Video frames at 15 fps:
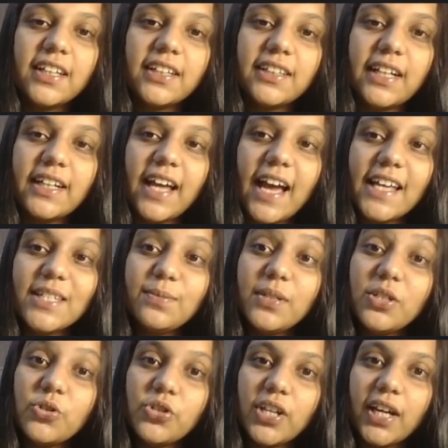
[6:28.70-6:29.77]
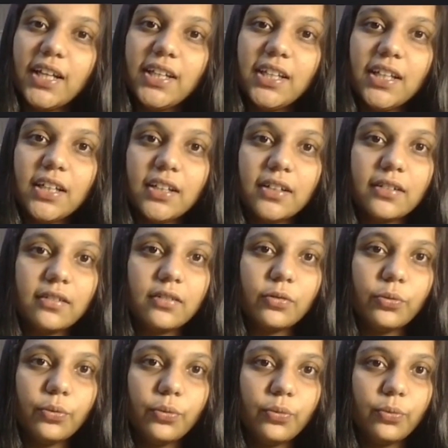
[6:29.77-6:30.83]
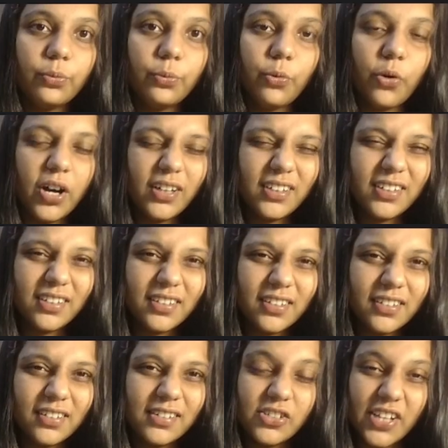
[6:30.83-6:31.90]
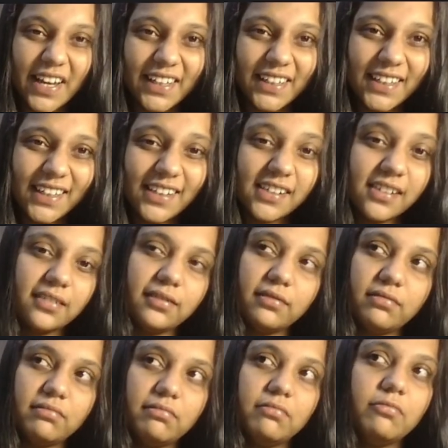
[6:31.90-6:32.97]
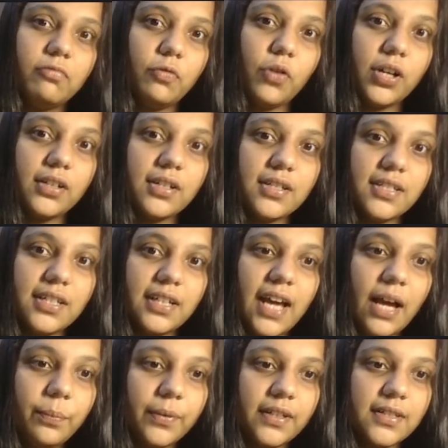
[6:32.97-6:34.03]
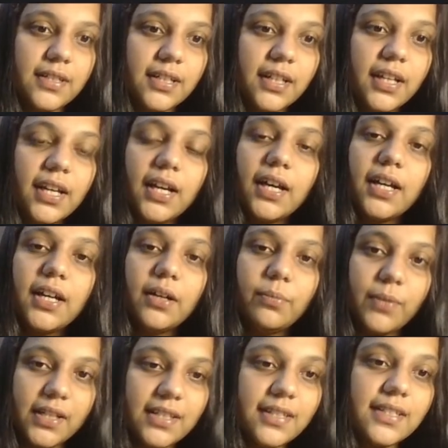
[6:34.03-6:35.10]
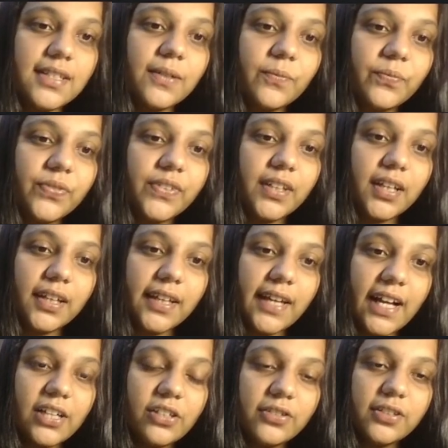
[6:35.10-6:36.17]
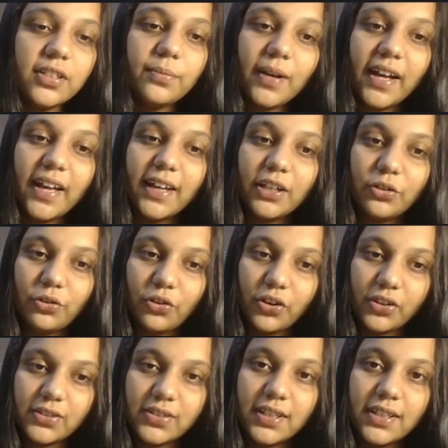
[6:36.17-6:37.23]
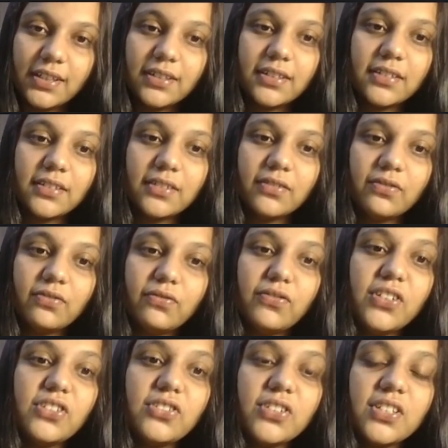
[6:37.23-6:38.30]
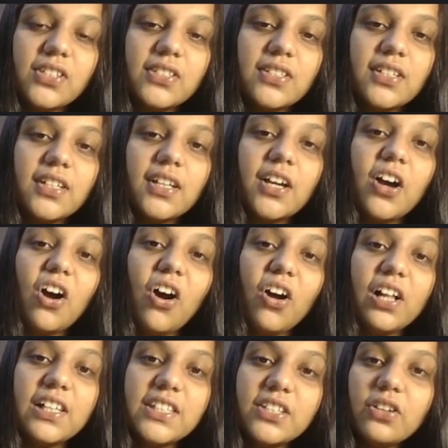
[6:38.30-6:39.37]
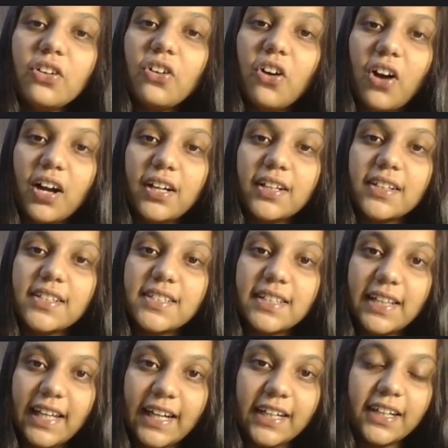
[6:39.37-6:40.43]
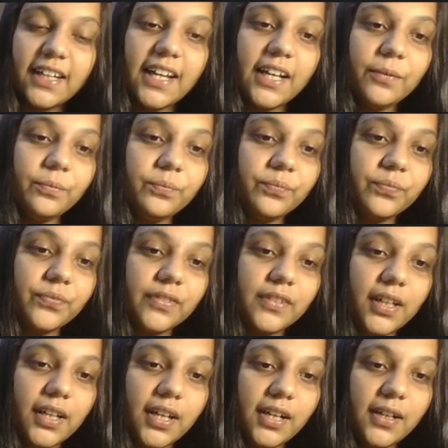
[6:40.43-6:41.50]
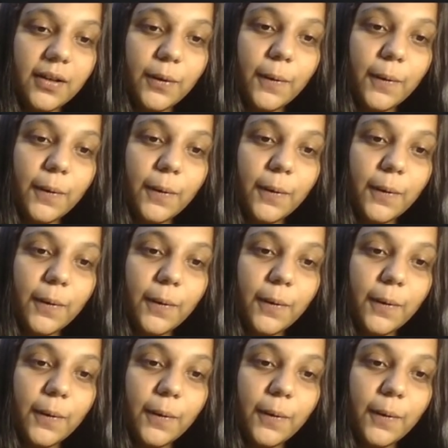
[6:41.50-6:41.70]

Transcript: that has been shining. What? Shining? What does it happens? Means calcium hydroxide, which is also called slaked lime, you know,